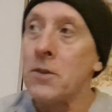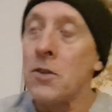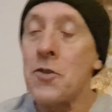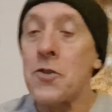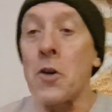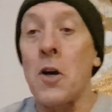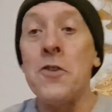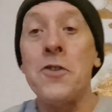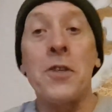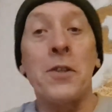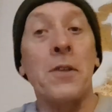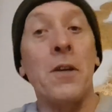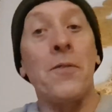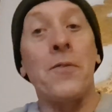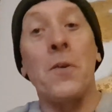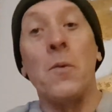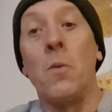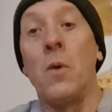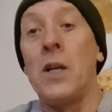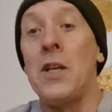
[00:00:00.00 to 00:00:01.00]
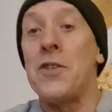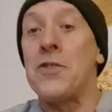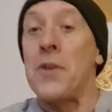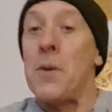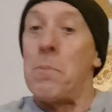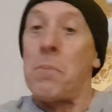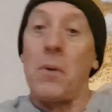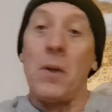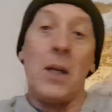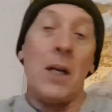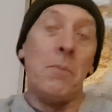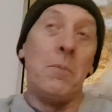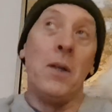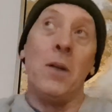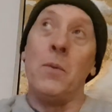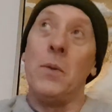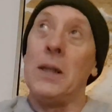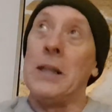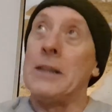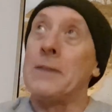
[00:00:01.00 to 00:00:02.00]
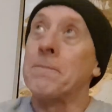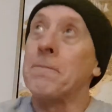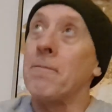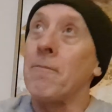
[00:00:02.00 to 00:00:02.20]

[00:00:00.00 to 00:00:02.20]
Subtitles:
Tons of different ways to play about with it.